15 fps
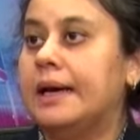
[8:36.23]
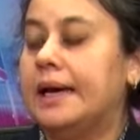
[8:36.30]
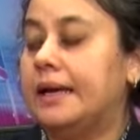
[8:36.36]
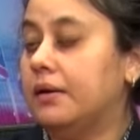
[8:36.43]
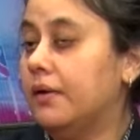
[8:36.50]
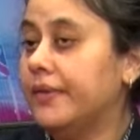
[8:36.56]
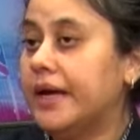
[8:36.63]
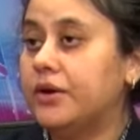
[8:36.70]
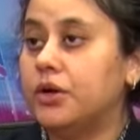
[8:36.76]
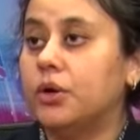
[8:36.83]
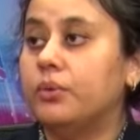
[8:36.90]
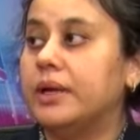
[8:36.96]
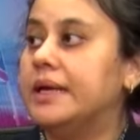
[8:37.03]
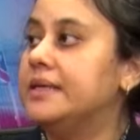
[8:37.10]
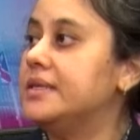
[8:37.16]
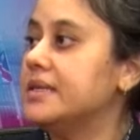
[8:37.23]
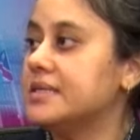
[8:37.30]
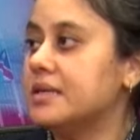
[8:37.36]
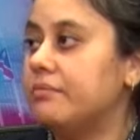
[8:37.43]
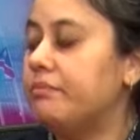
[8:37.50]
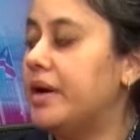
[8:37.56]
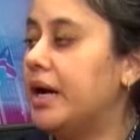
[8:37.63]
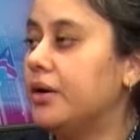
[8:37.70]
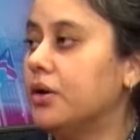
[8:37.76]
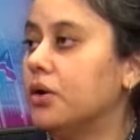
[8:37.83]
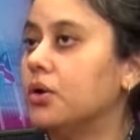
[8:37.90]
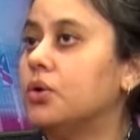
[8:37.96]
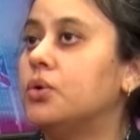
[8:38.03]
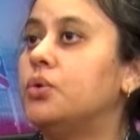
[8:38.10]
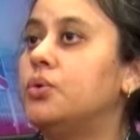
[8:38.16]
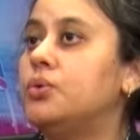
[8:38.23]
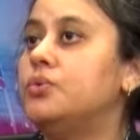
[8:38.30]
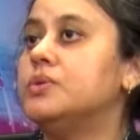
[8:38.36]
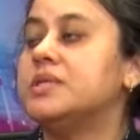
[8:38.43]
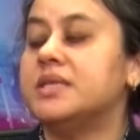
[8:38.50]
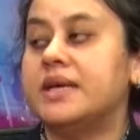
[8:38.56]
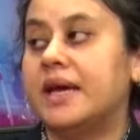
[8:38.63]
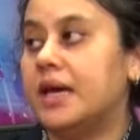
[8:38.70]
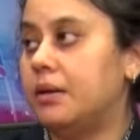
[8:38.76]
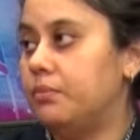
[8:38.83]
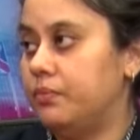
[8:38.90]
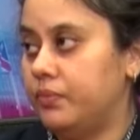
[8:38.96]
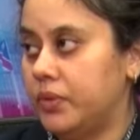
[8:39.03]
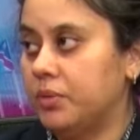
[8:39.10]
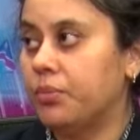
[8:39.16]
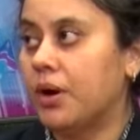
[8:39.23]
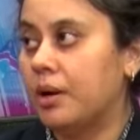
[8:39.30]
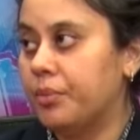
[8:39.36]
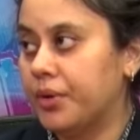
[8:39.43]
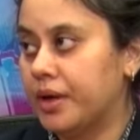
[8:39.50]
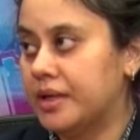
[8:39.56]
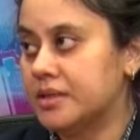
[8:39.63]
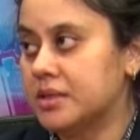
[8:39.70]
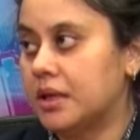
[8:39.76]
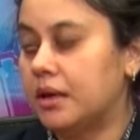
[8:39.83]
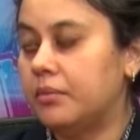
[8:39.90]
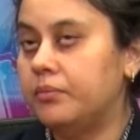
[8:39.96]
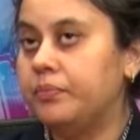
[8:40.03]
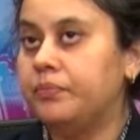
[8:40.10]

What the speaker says: And on that note, it doesn't matter whose name the property is in.